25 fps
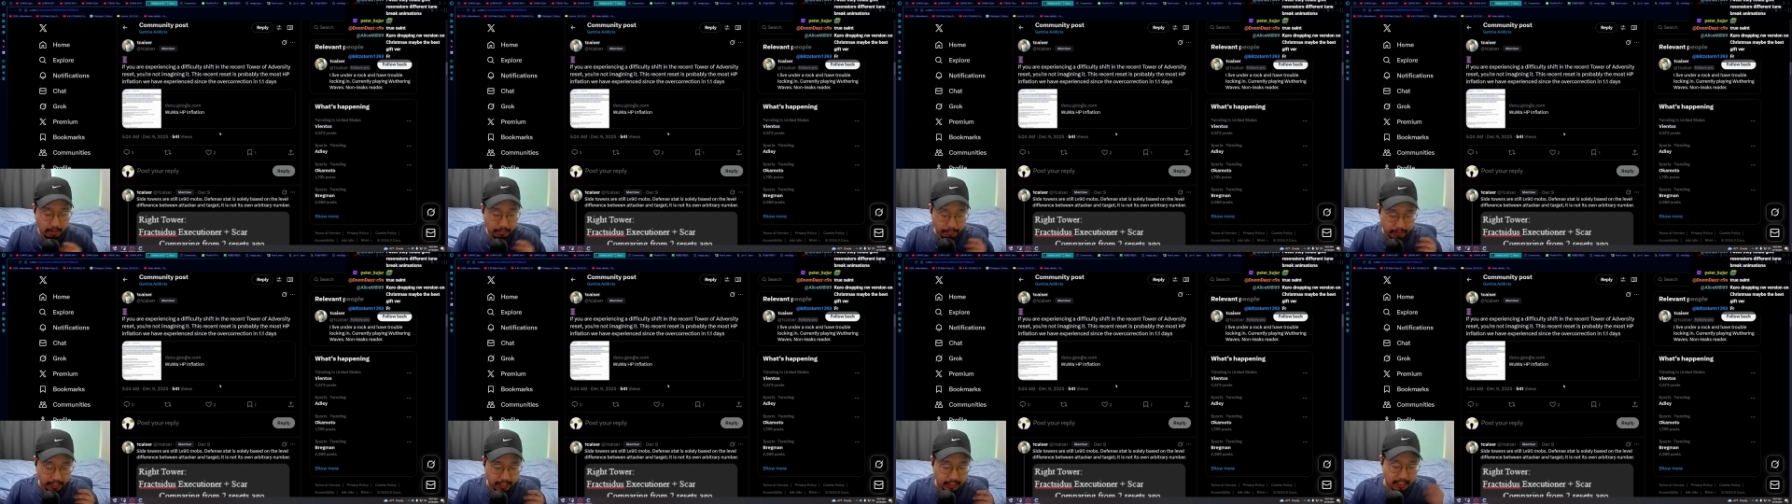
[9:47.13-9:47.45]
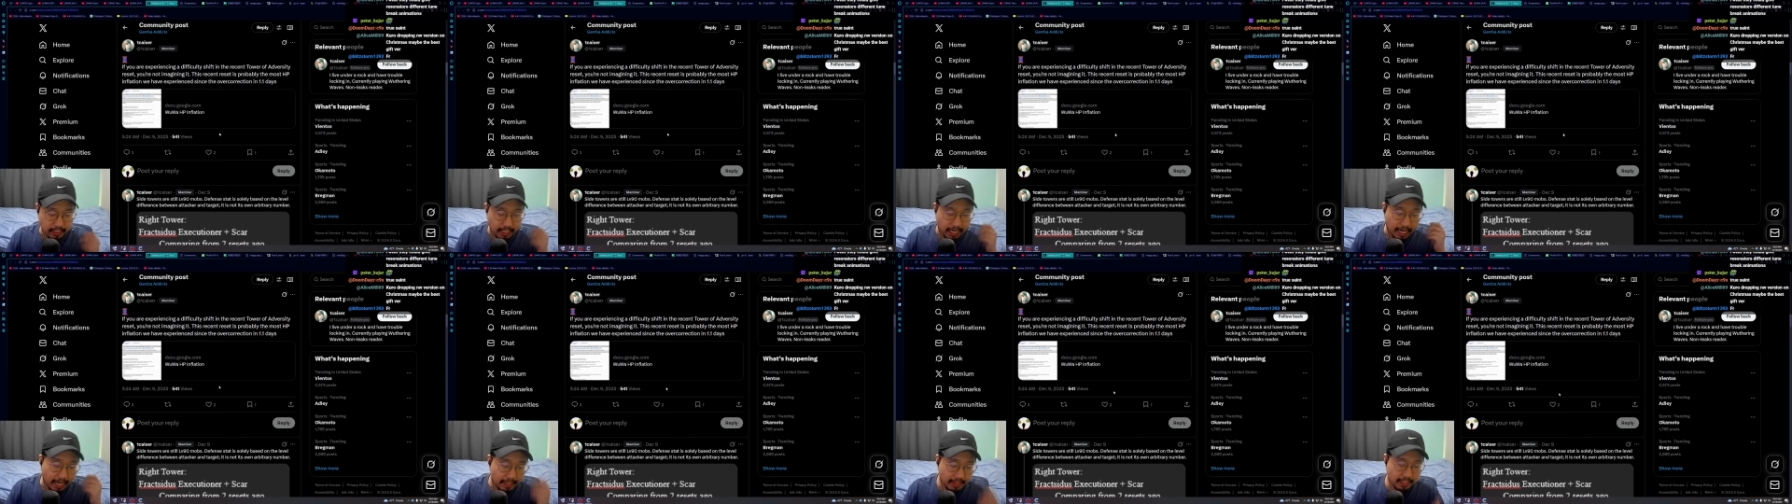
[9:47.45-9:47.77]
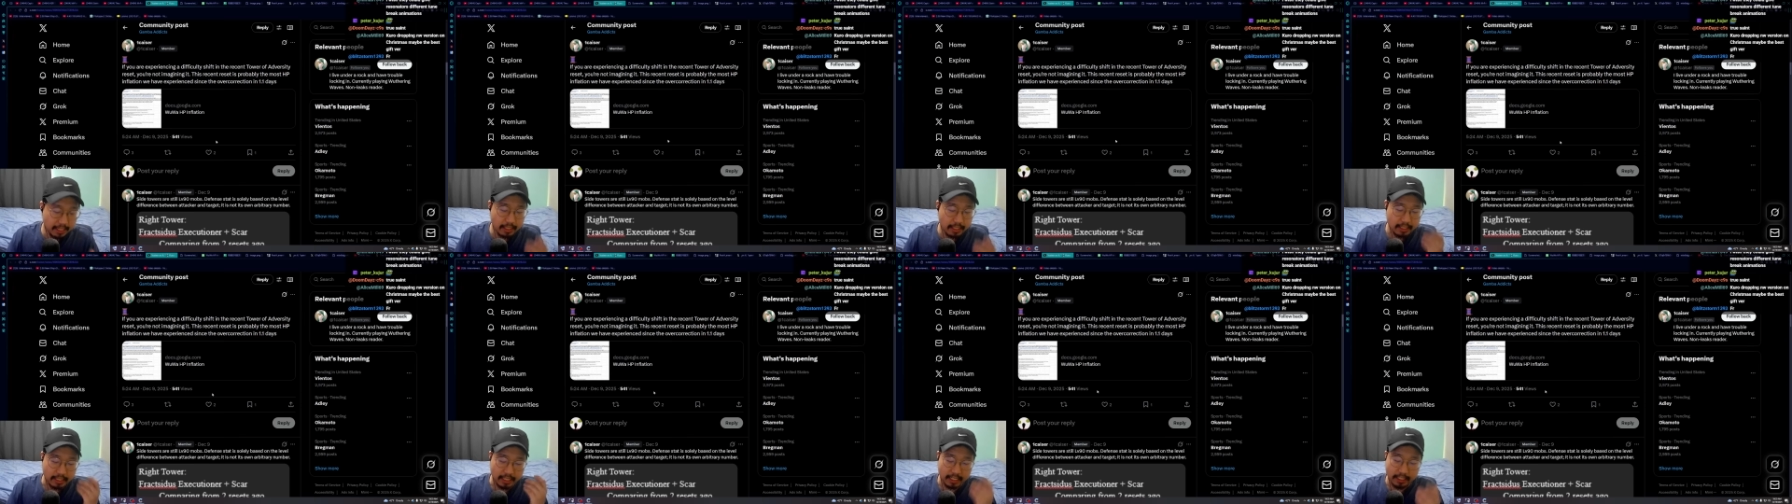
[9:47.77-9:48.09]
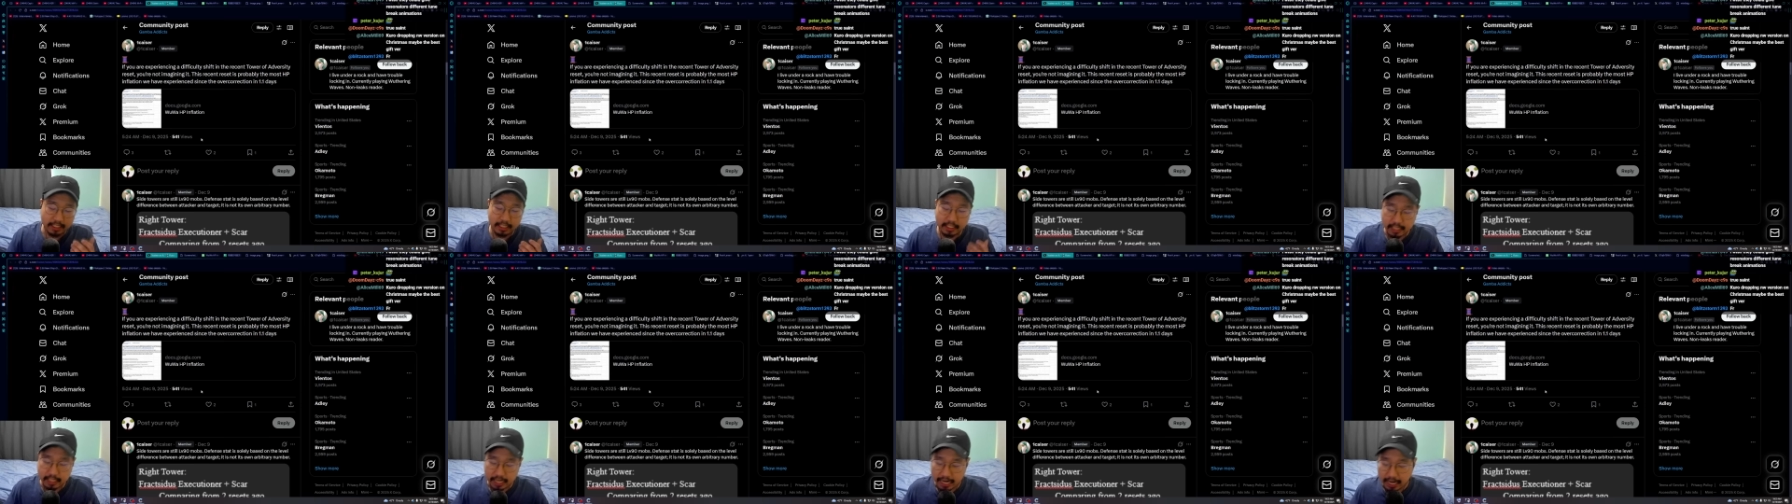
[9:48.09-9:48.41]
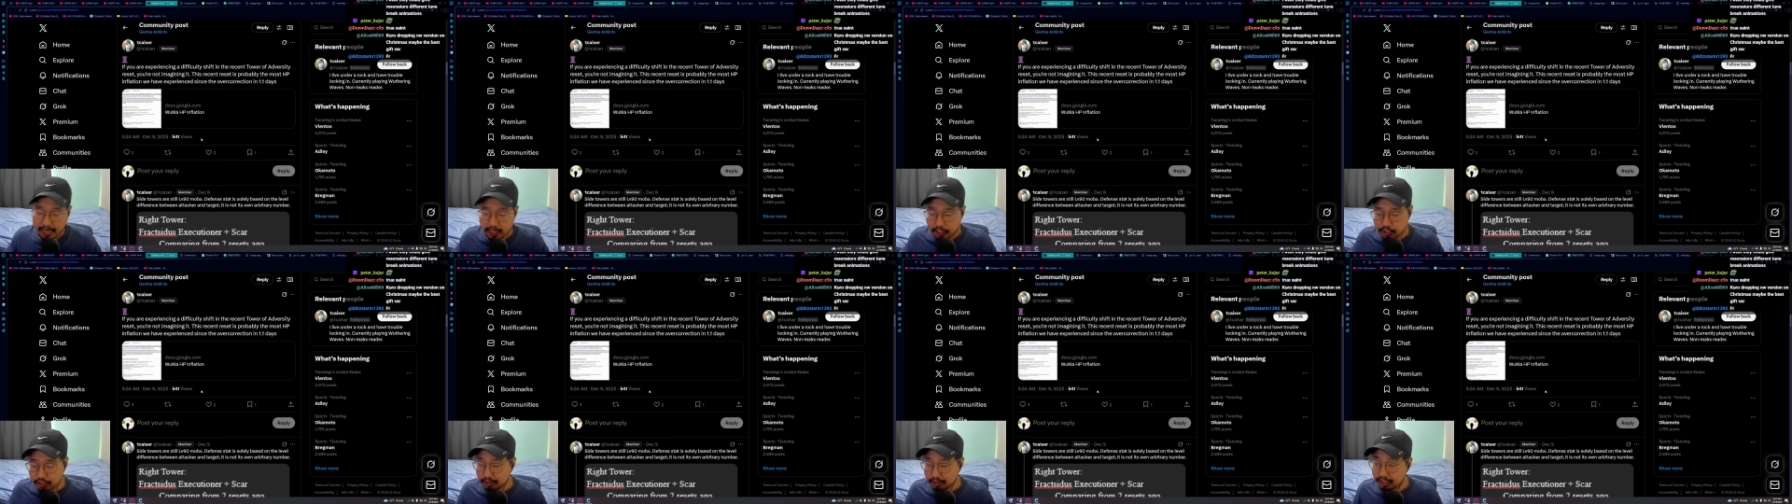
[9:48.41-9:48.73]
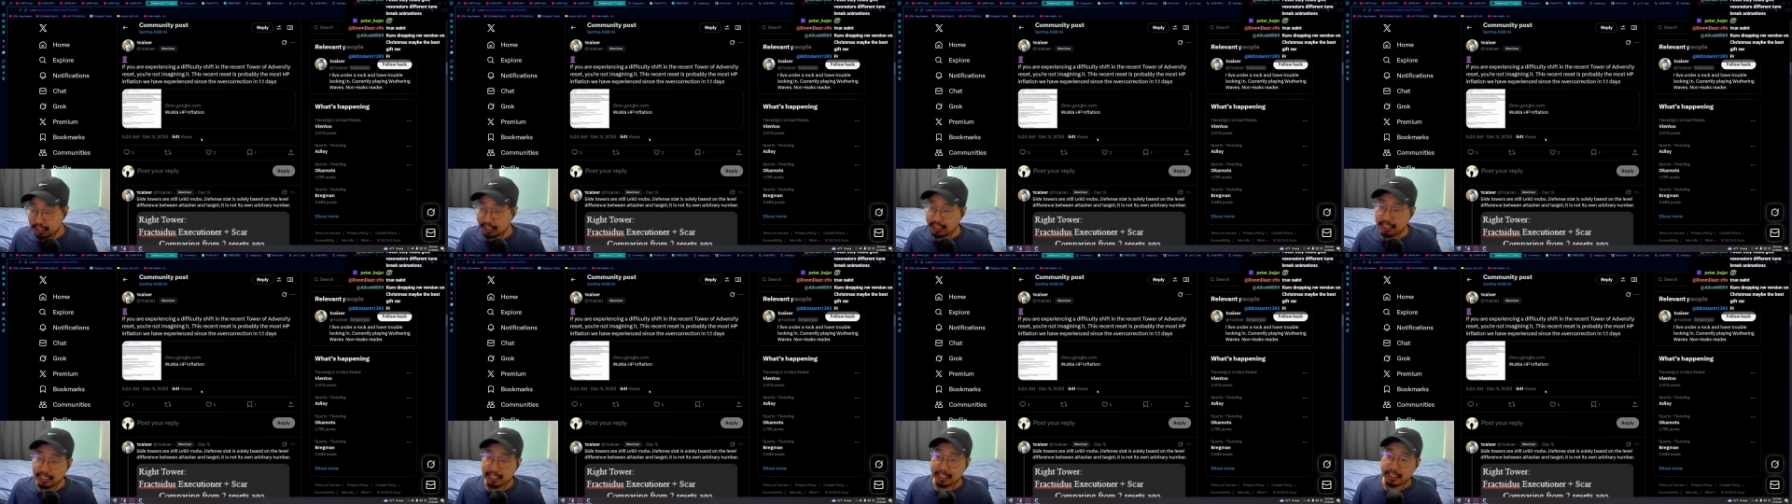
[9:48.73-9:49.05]
Because I think this is actually
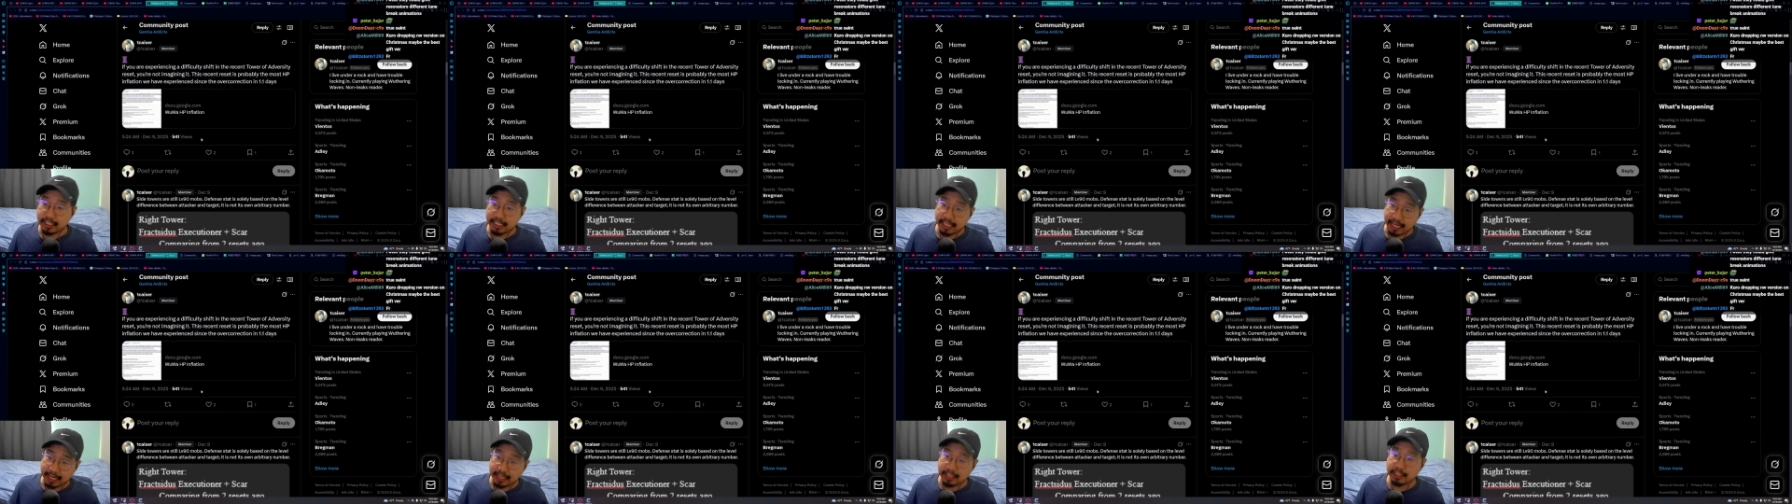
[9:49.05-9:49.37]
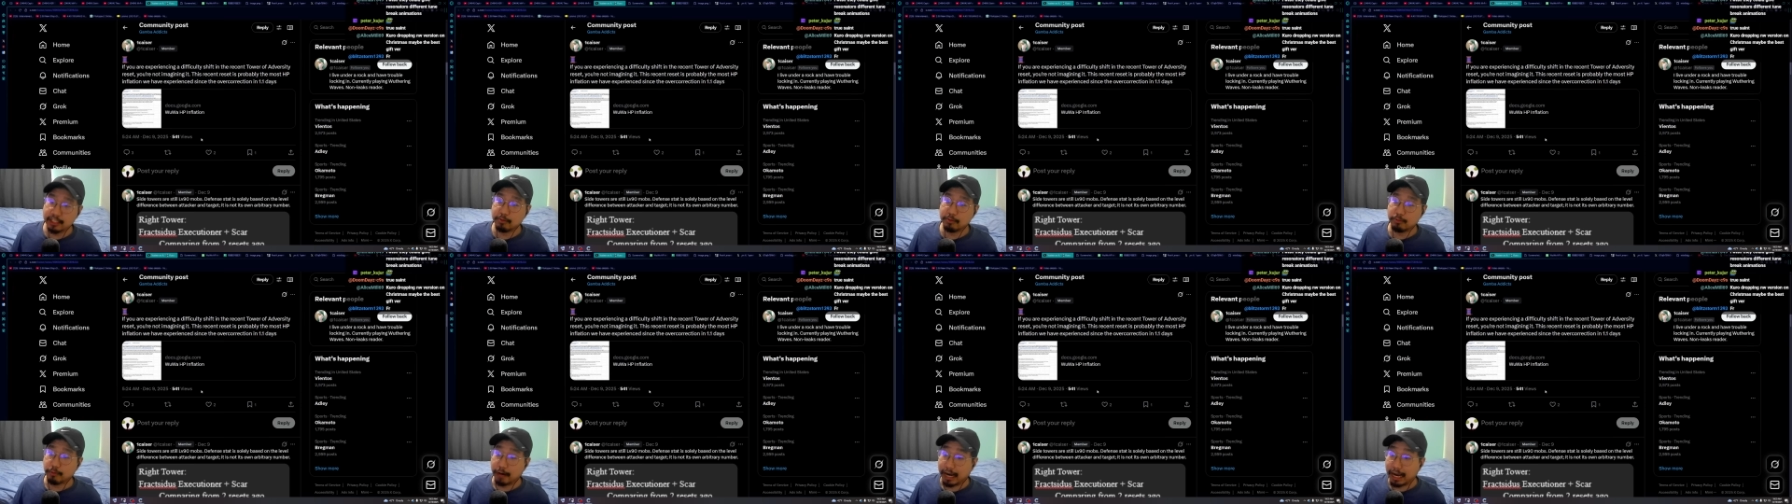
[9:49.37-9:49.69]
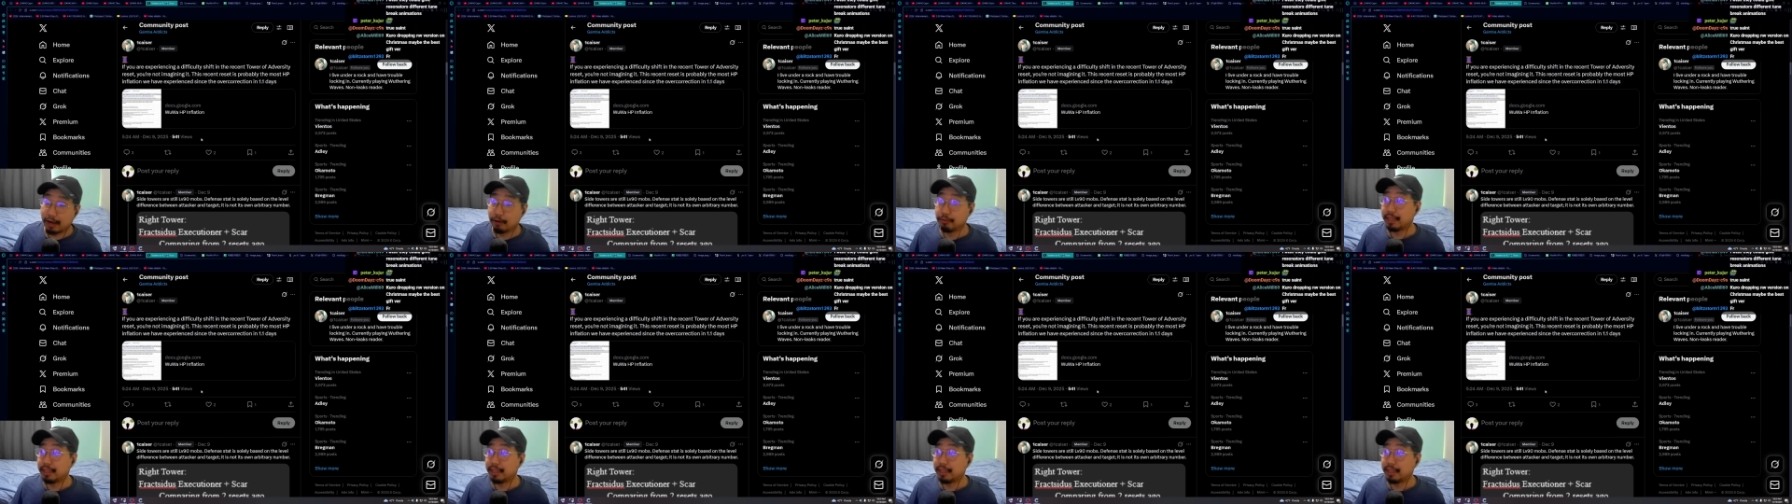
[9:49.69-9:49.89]
the intended route